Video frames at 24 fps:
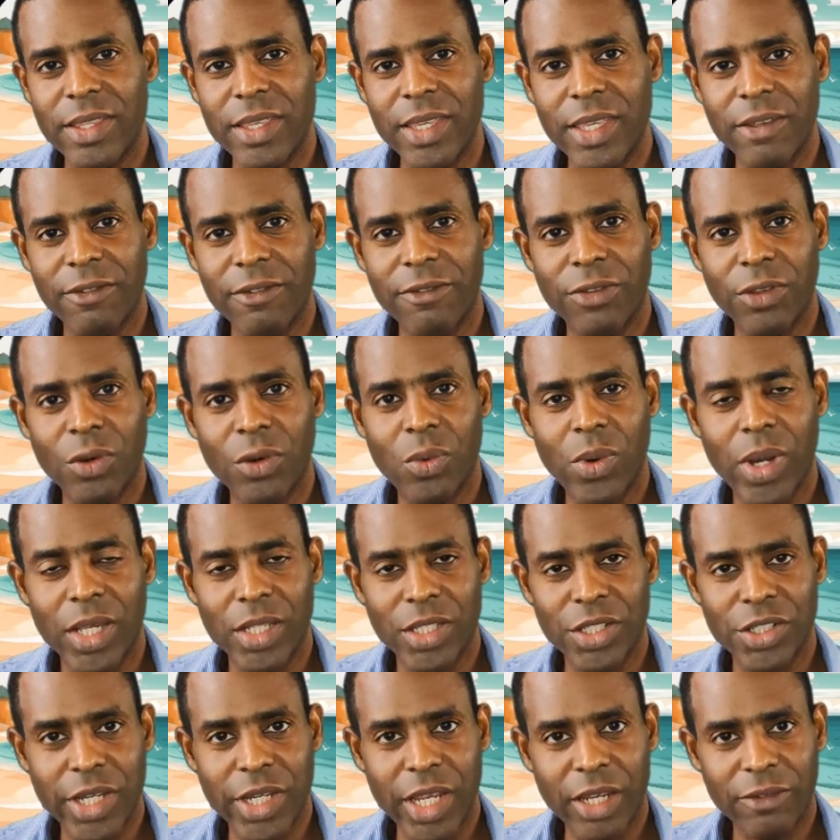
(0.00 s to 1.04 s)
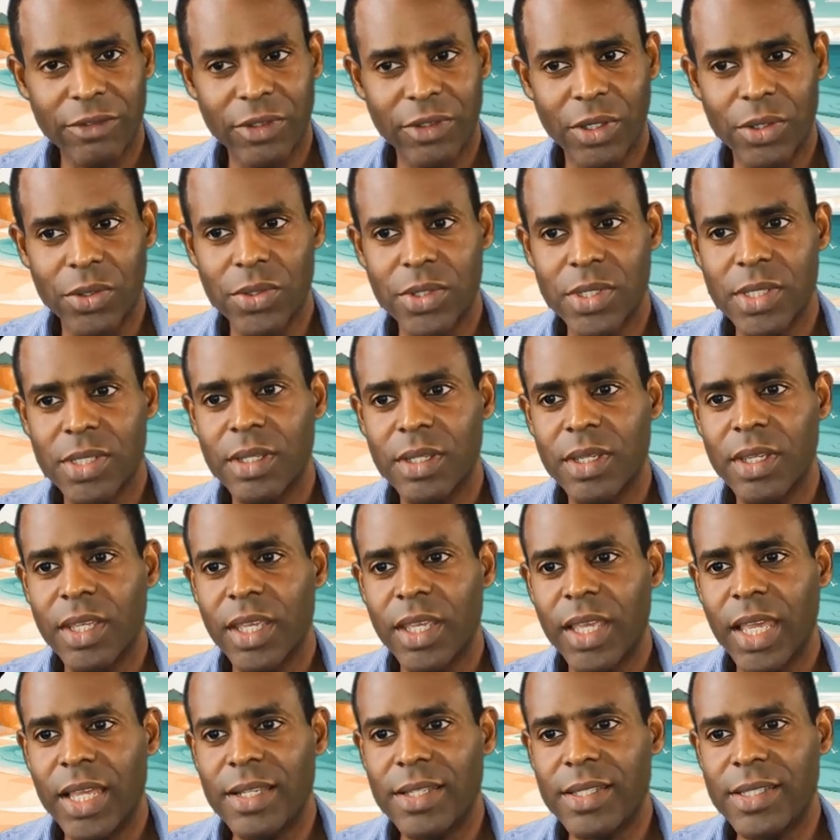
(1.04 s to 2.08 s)
the Flowise chat flows
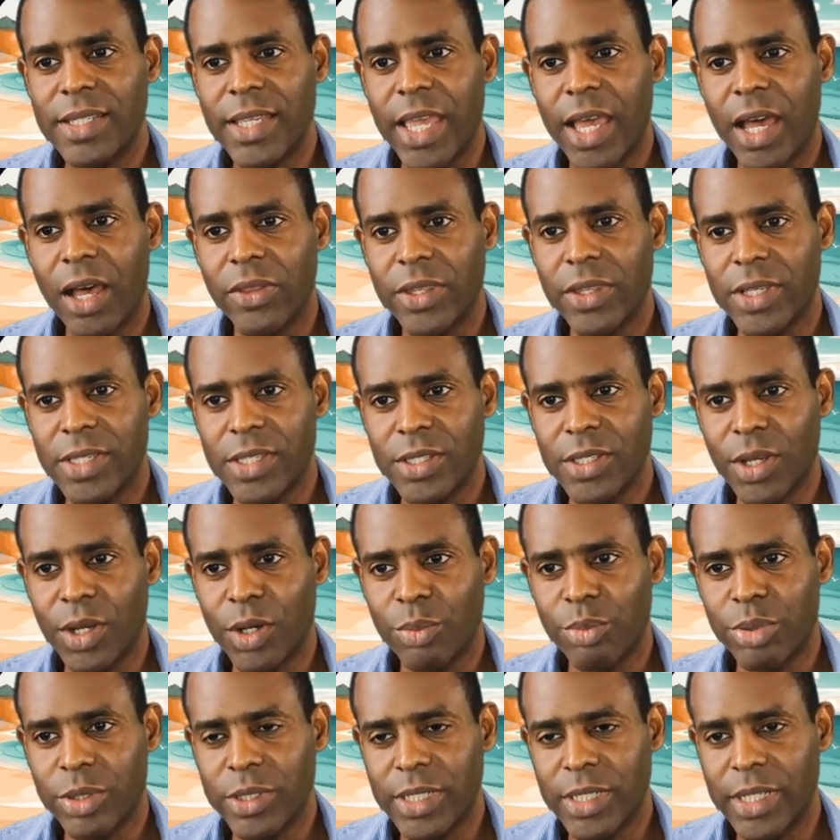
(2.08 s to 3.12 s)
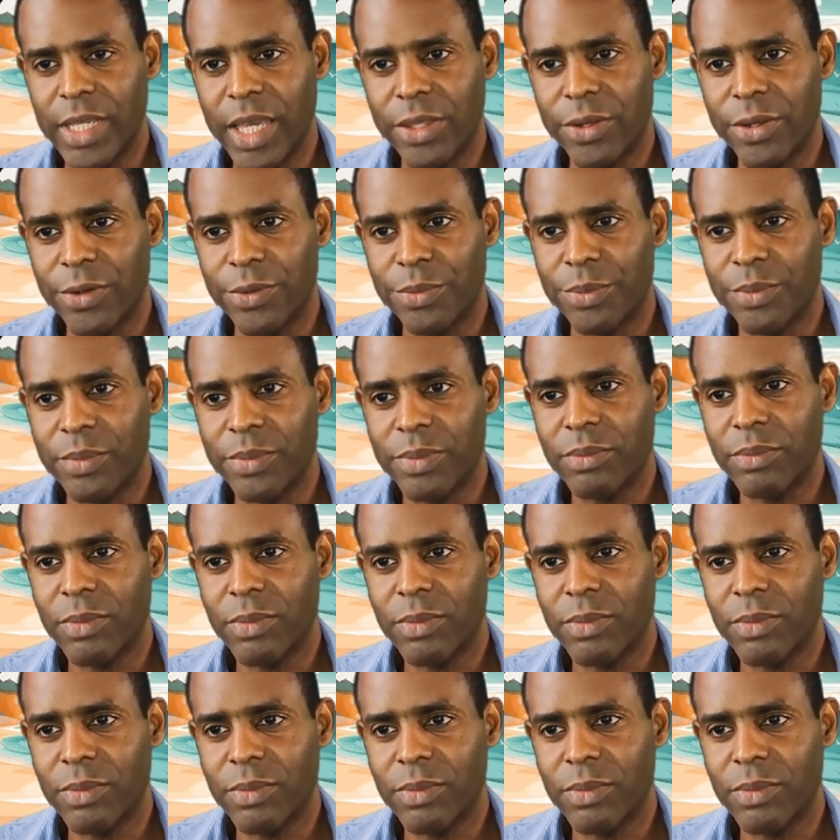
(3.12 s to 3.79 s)
and see how this is all put together.